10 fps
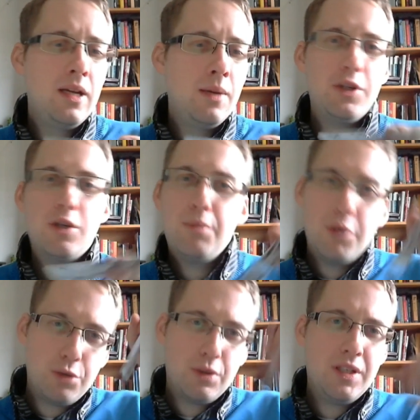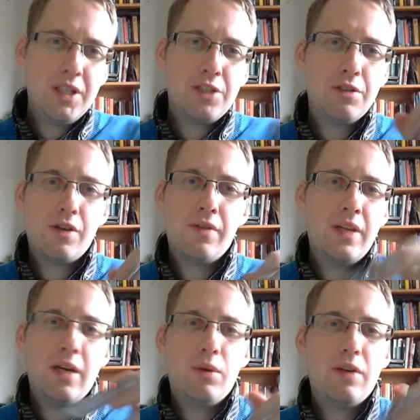but you can put your initials on
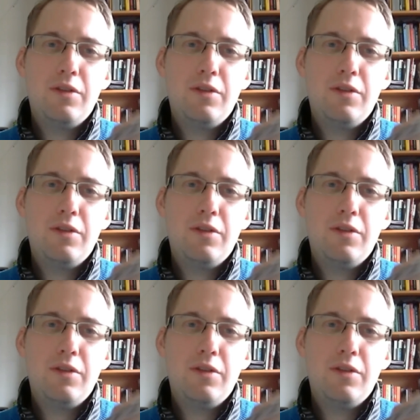there, whatever.